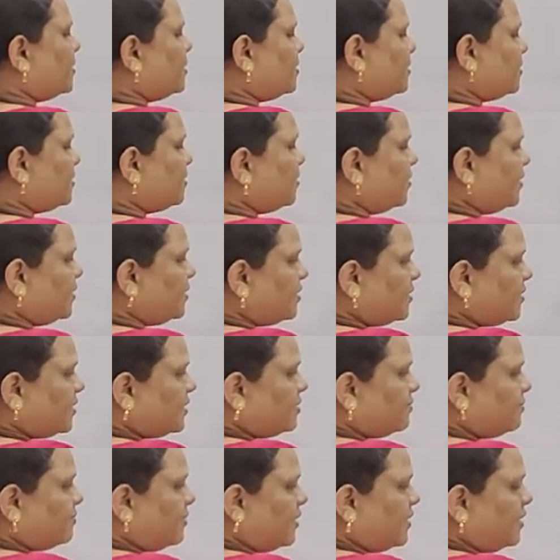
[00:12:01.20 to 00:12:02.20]
So in
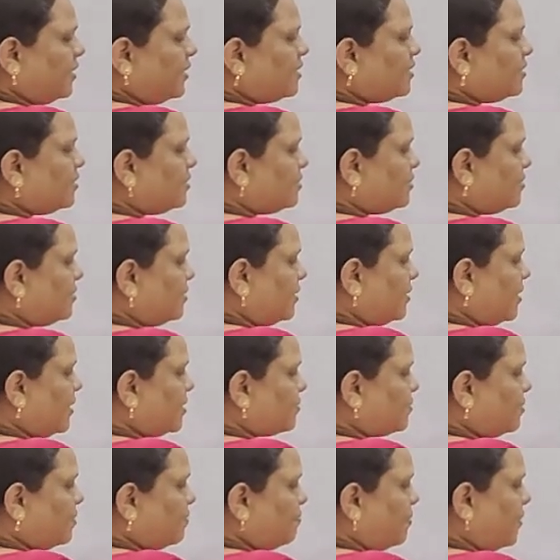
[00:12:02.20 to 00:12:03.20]
this way, the
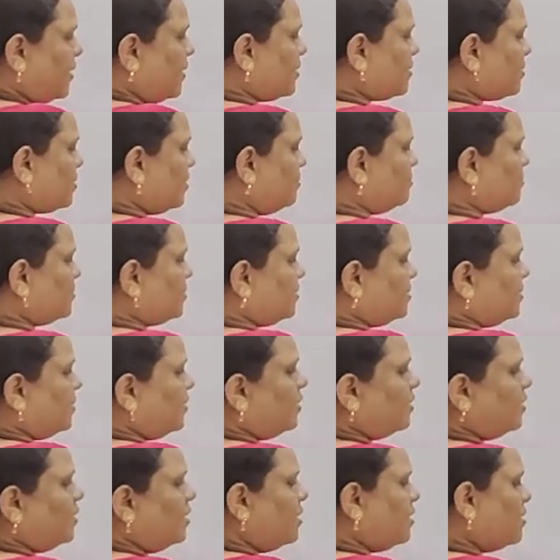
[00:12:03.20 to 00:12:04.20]
electron pair comes
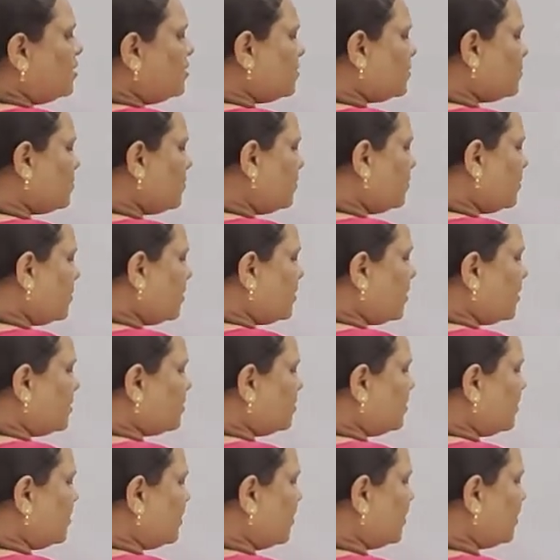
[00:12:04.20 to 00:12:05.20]
here. So the
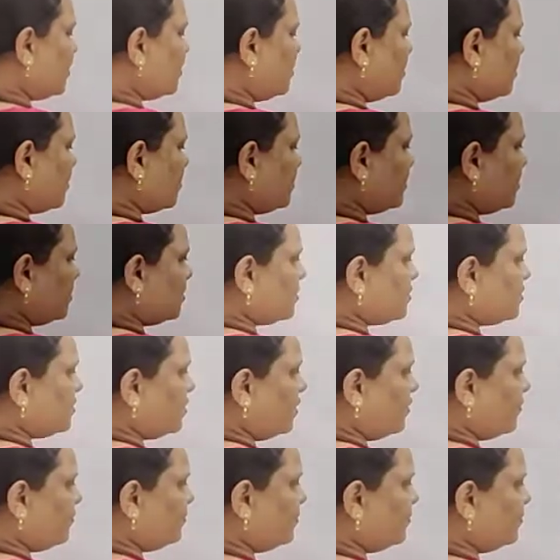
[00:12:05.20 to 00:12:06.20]
relative structures
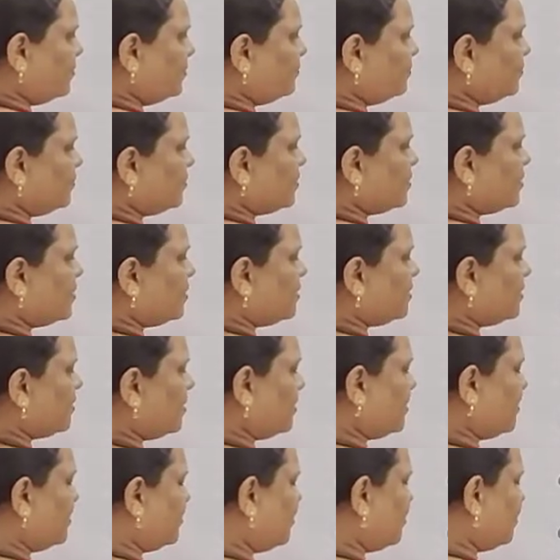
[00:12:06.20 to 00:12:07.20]
of
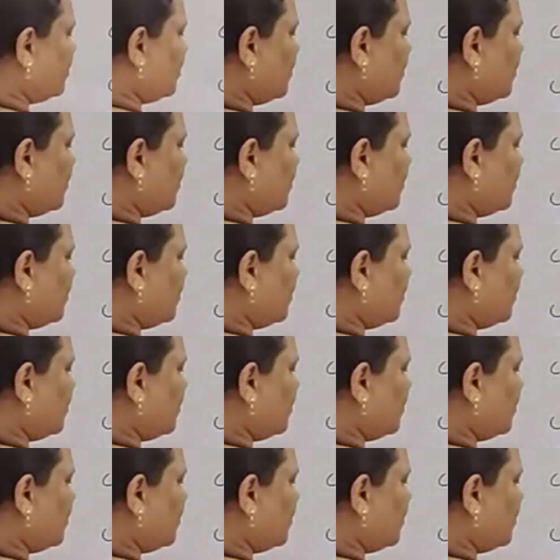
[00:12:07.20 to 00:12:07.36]
this